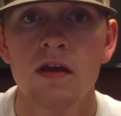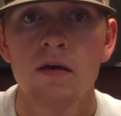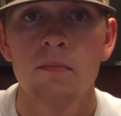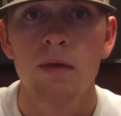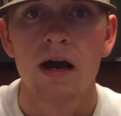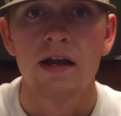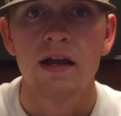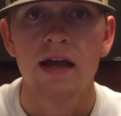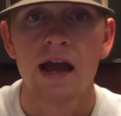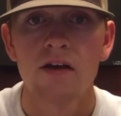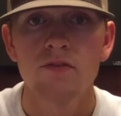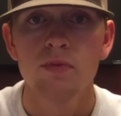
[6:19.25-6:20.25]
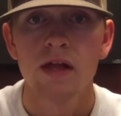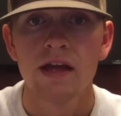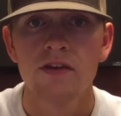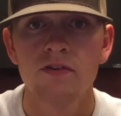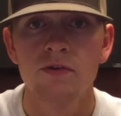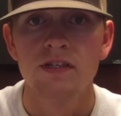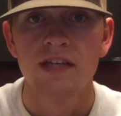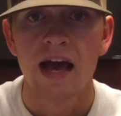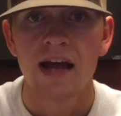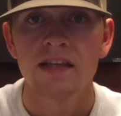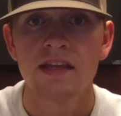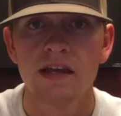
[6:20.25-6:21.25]
By Kakao's plan to
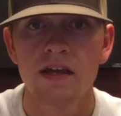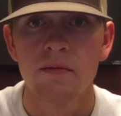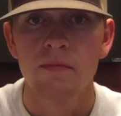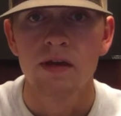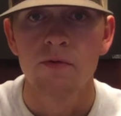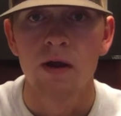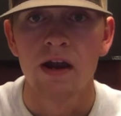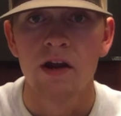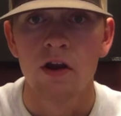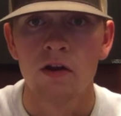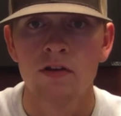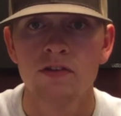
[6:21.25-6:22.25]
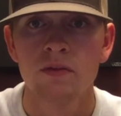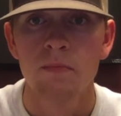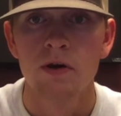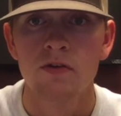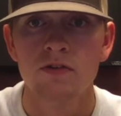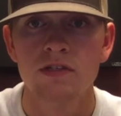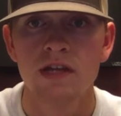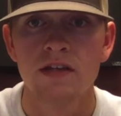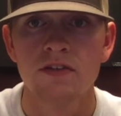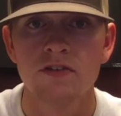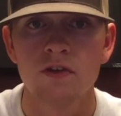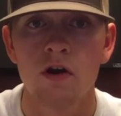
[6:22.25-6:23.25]
attack the enemy where it hurts the most and
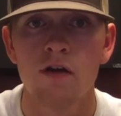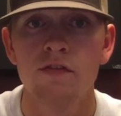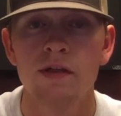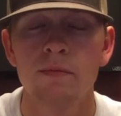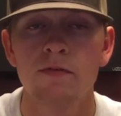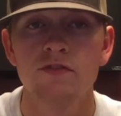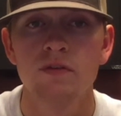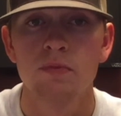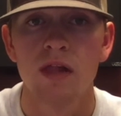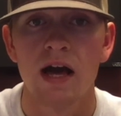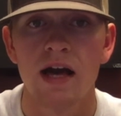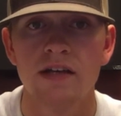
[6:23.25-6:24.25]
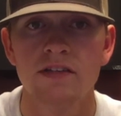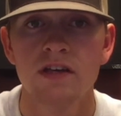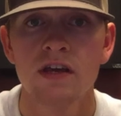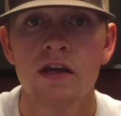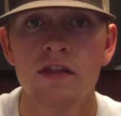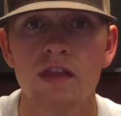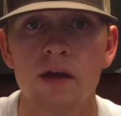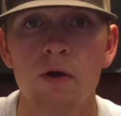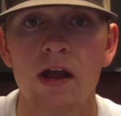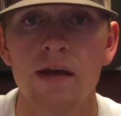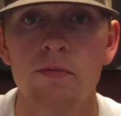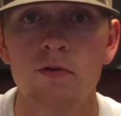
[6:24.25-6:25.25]
starve them of supplies, they were
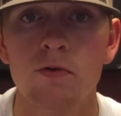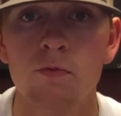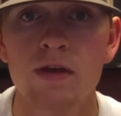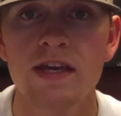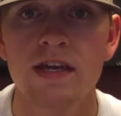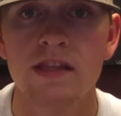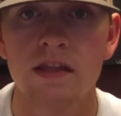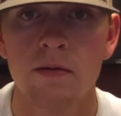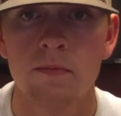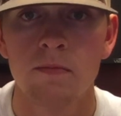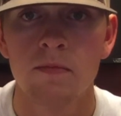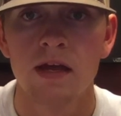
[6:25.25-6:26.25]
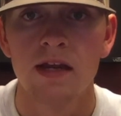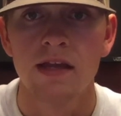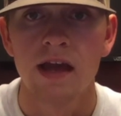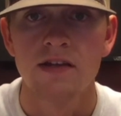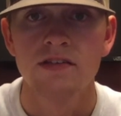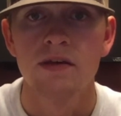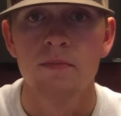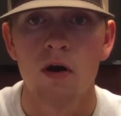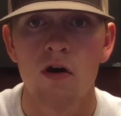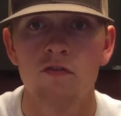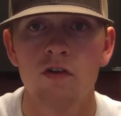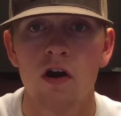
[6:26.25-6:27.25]
able to weaken them and catch them
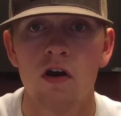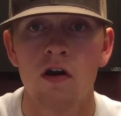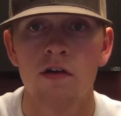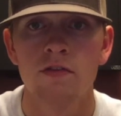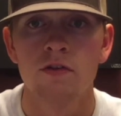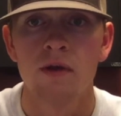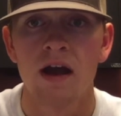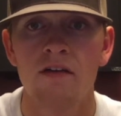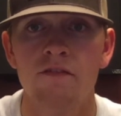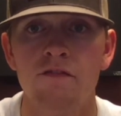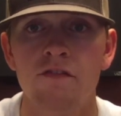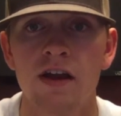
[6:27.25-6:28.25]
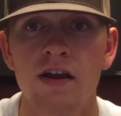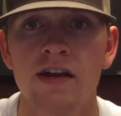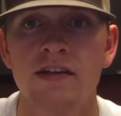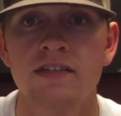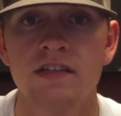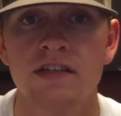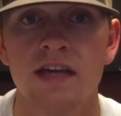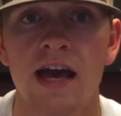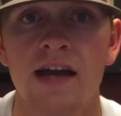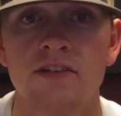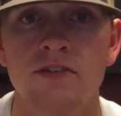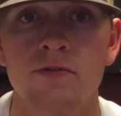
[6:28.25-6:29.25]
off guard throughout various
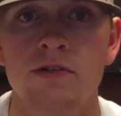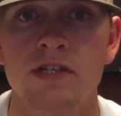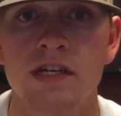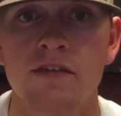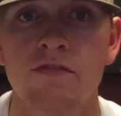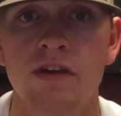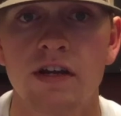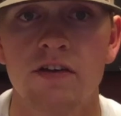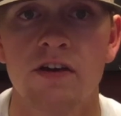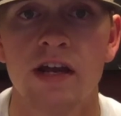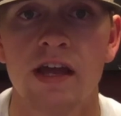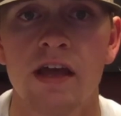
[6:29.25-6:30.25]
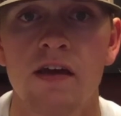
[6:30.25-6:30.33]
attacks to achieve victory.